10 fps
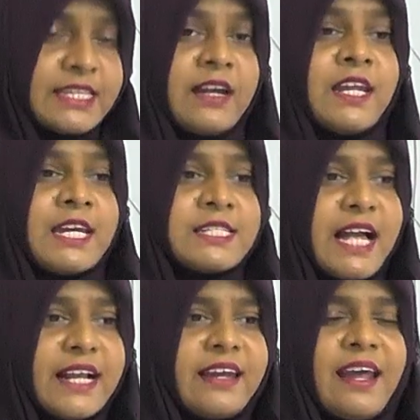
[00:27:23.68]
a
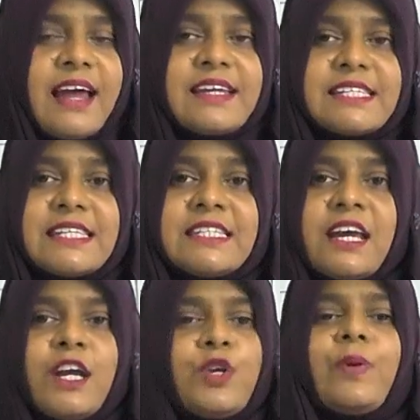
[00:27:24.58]
detailed analysis,
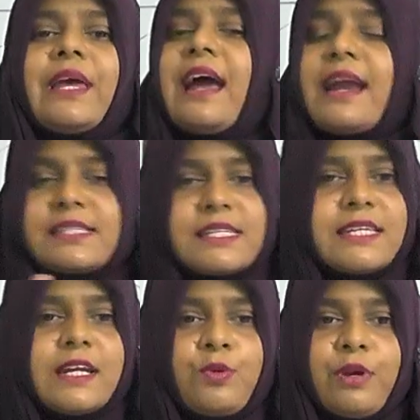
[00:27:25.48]
2 analysis
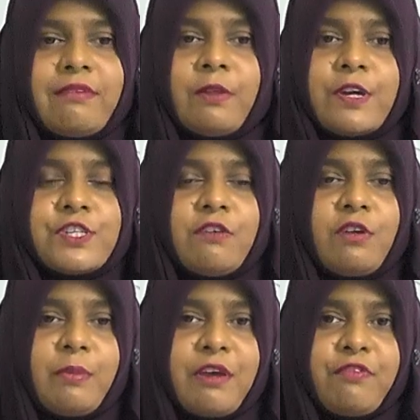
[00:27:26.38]
and 2 evaluation
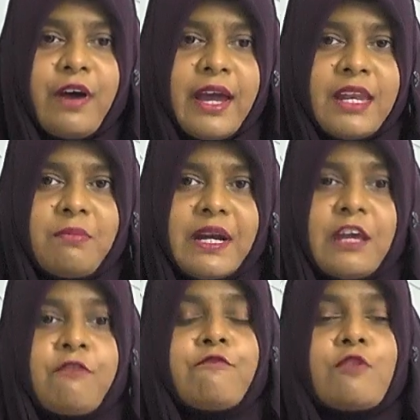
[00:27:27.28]
will be fine, but
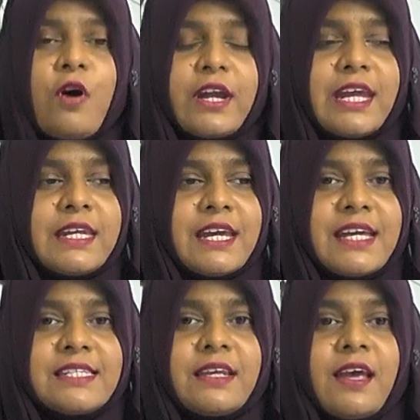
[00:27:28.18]
if not, it
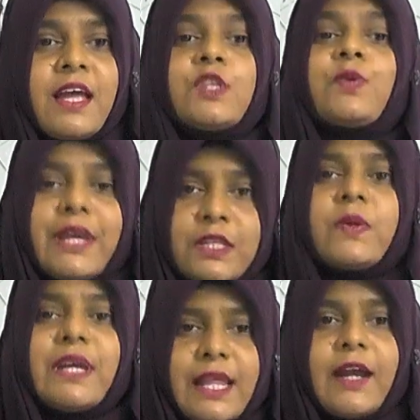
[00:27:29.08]
is
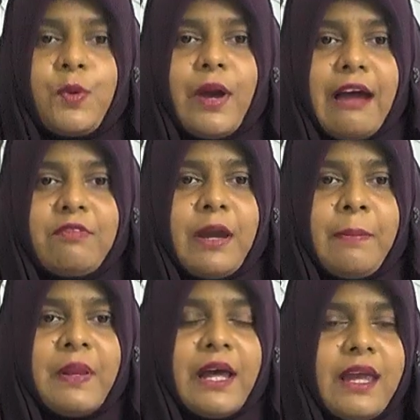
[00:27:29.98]
3 that you have to
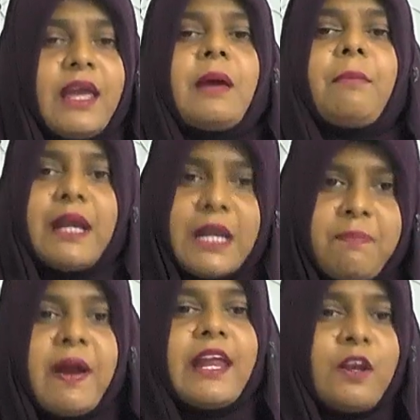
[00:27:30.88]
apply, but
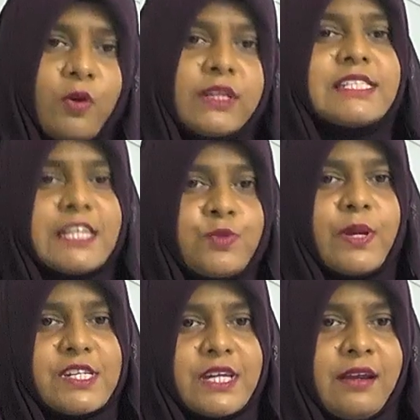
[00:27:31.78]
depending on the
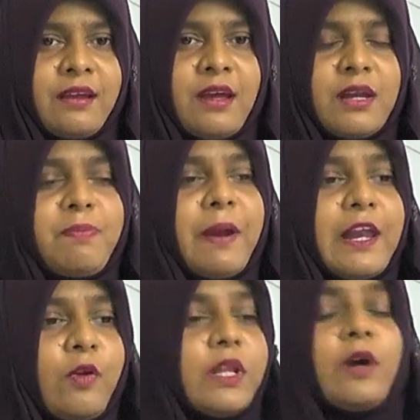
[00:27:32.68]
situation,
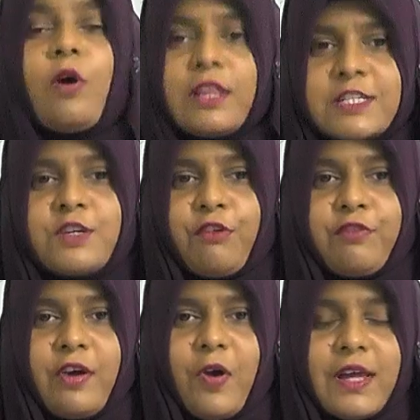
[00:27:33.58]
depending on the quality of
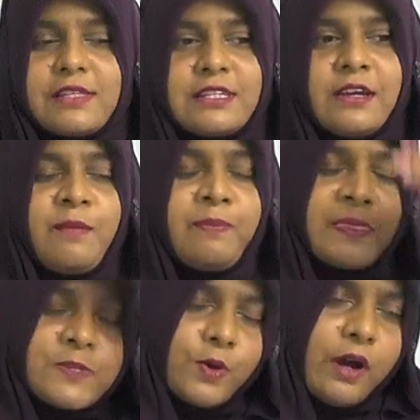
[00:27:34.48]
your answer.
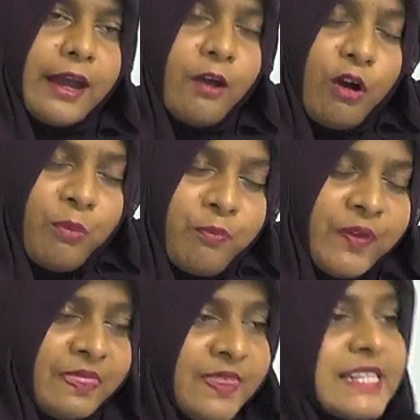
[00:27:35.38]
So I hope
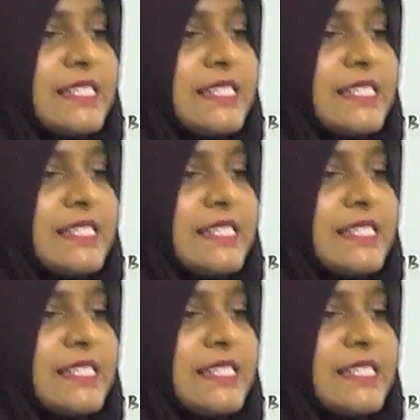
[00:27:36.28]
with this